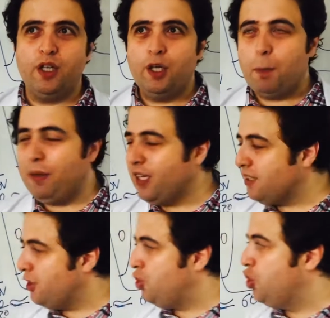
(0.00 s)
Because
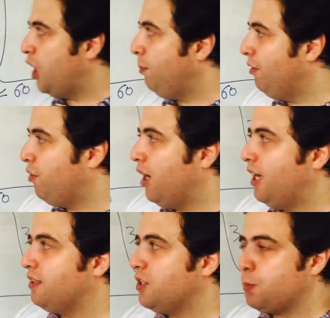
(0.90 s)
the job of
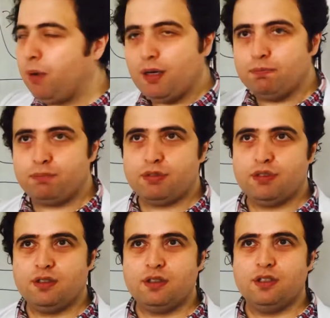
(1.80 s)
heart is pump.
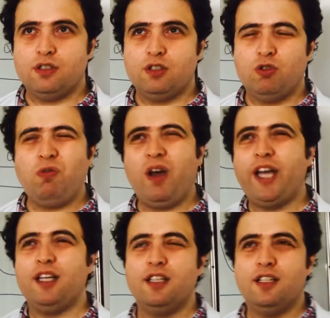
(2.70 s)
Why?
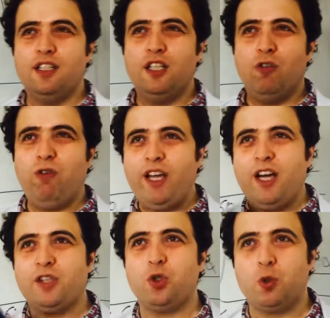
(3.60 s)
Why
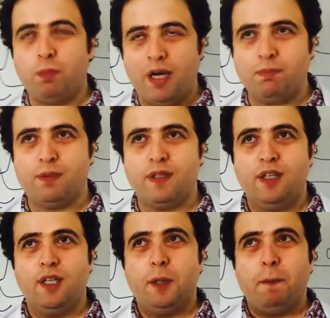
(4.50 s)
heart should pump?
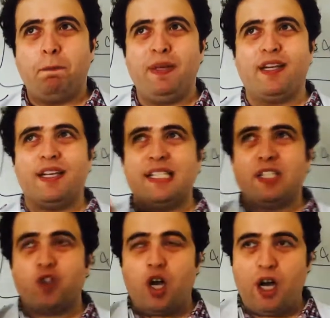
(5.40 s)
Because
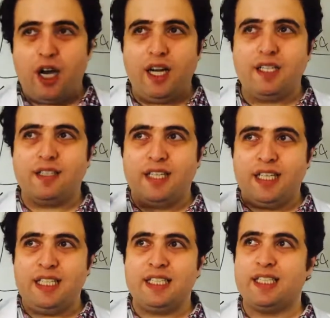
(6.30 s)
heart
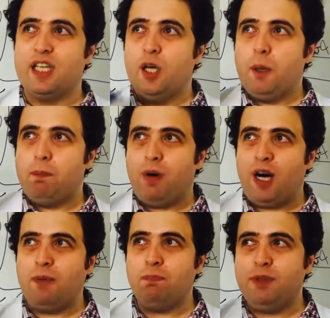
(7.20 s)
is
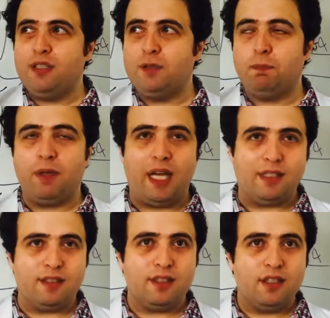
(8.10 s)
pumping the
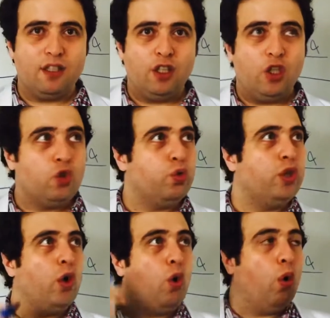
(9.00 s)
blood to
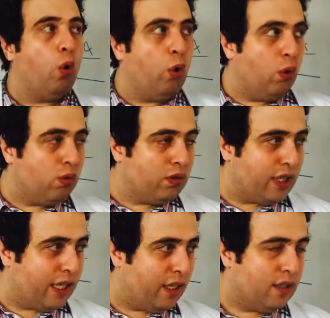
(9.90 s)
all
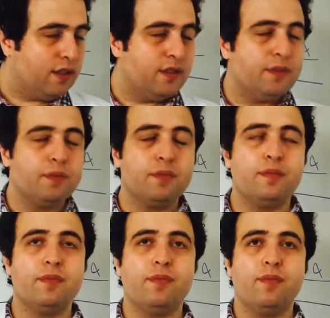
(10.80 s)
the
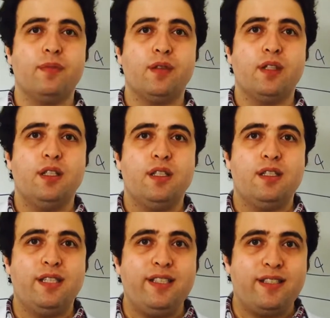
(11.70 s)

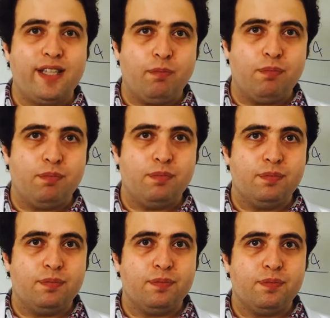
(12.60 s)
system,
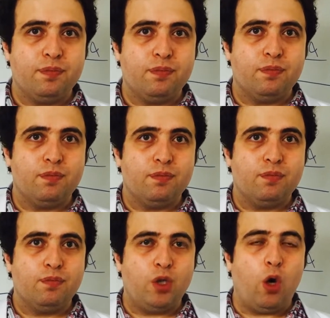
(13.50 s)

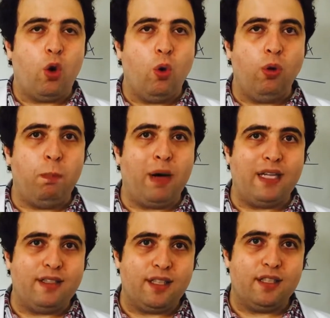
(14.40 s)
the whole body.